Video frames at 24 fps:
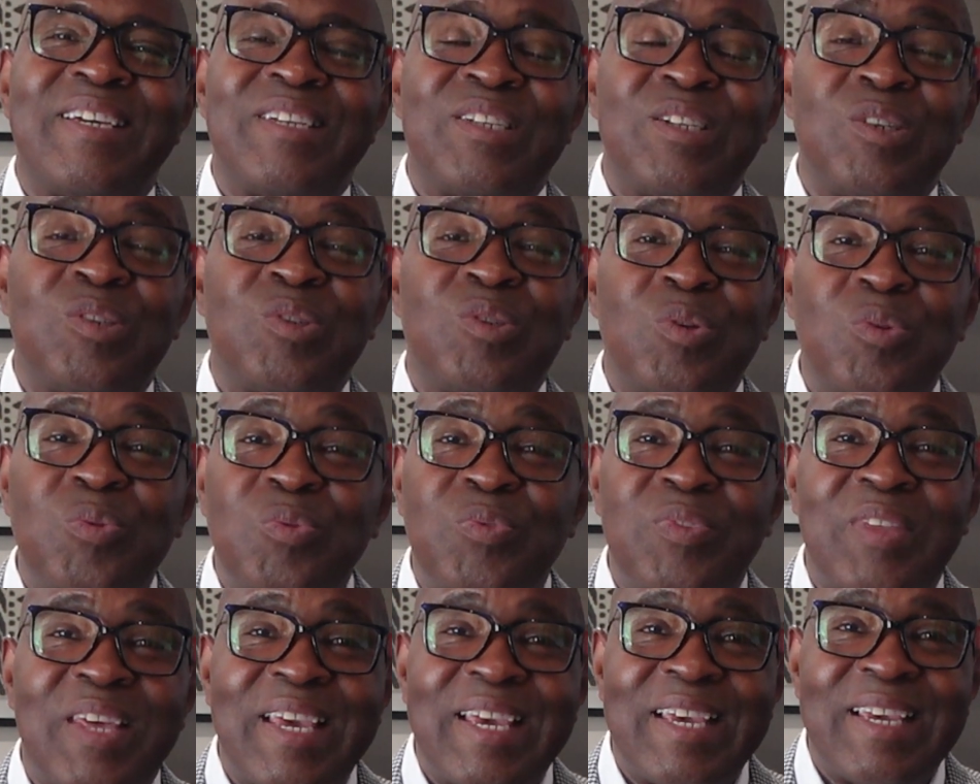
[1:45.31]
to two
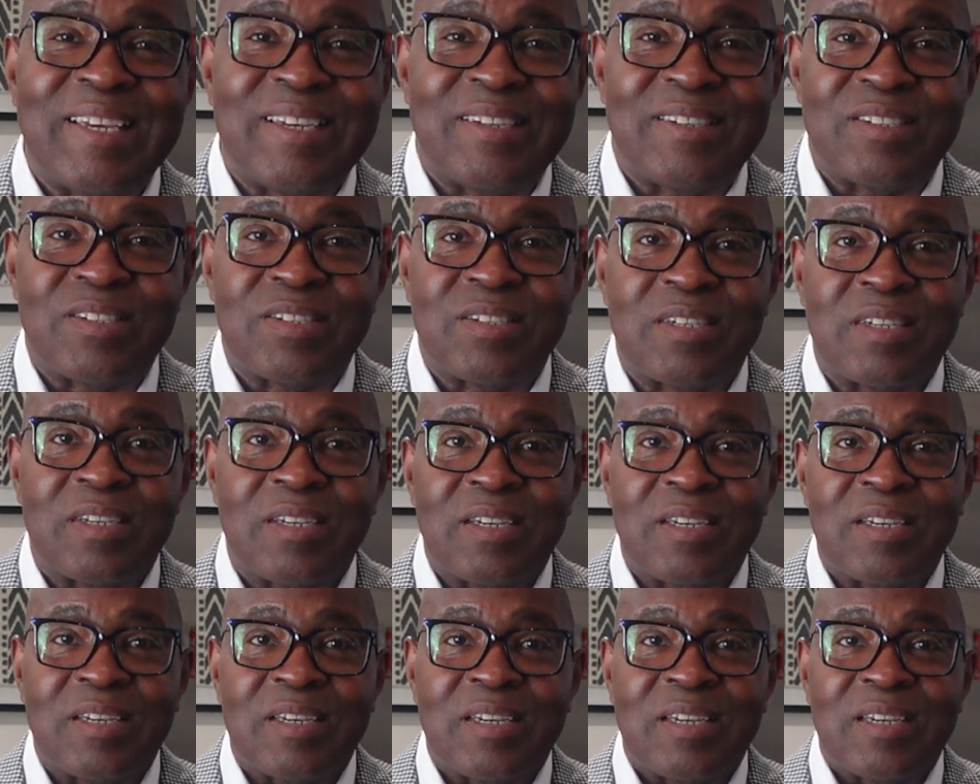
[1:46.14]
things
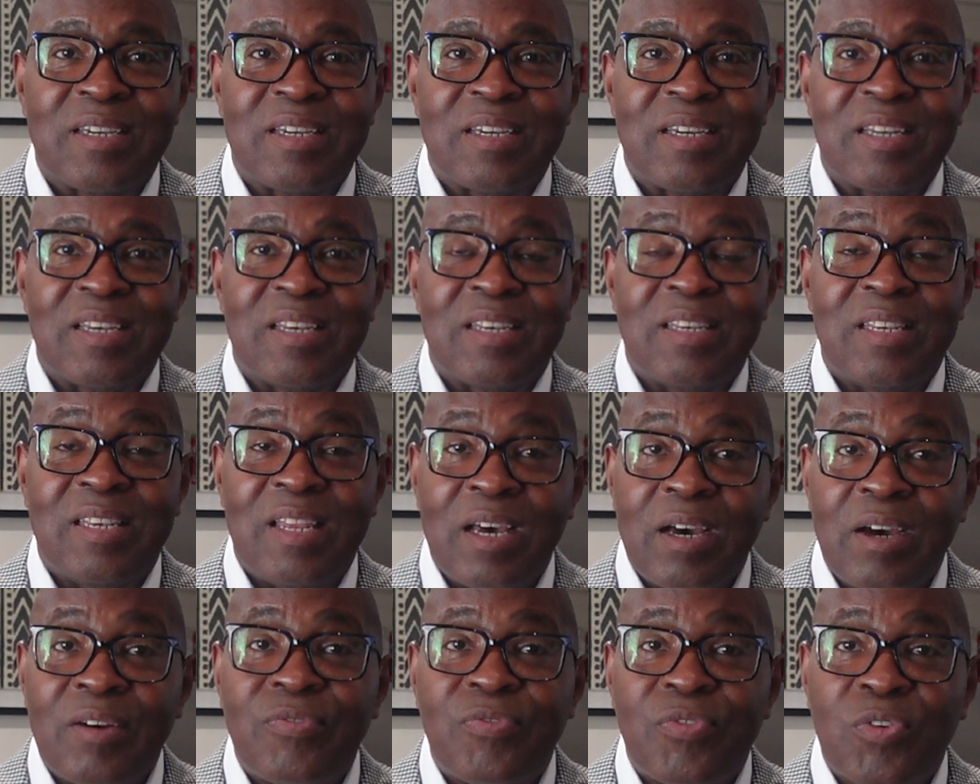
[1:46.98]

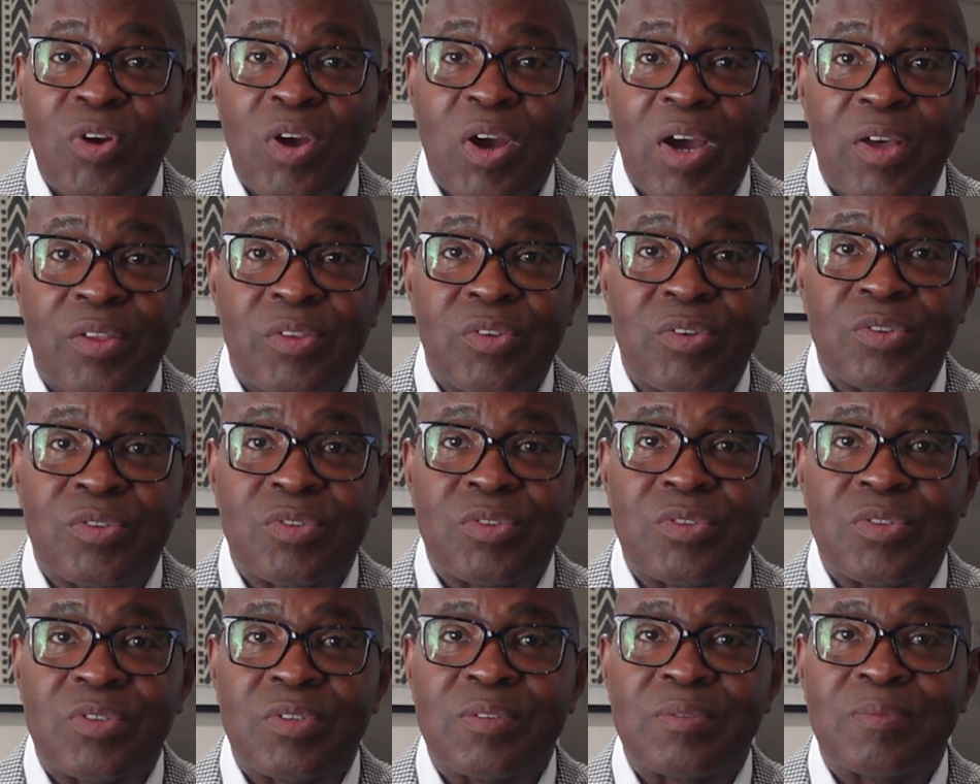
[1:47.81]
love for
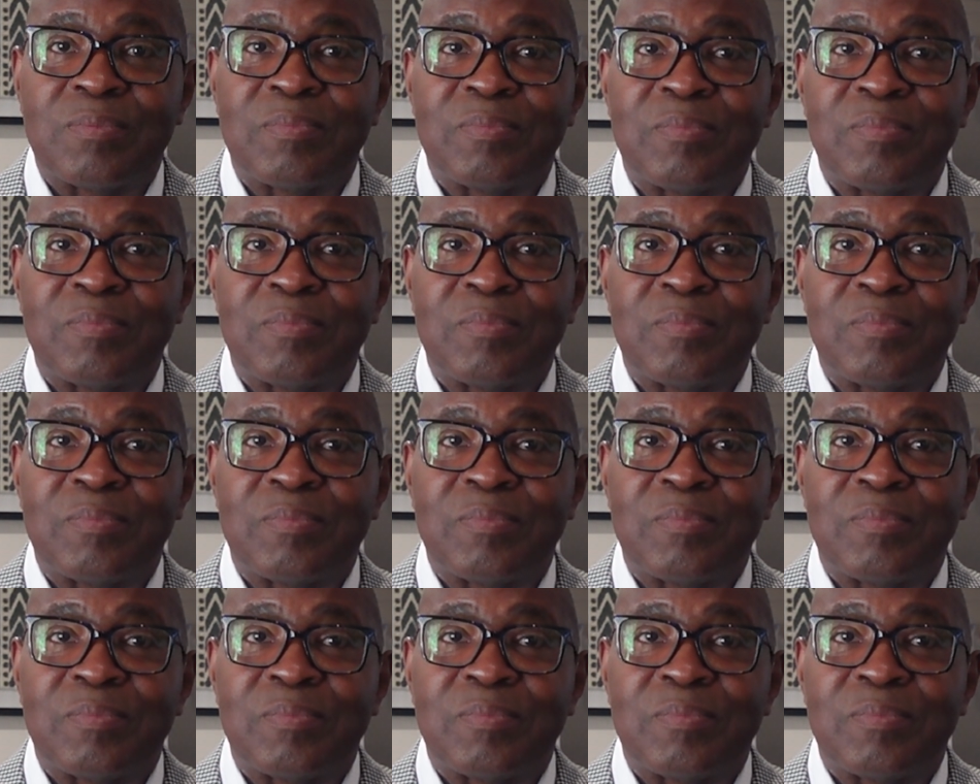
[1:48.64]
others.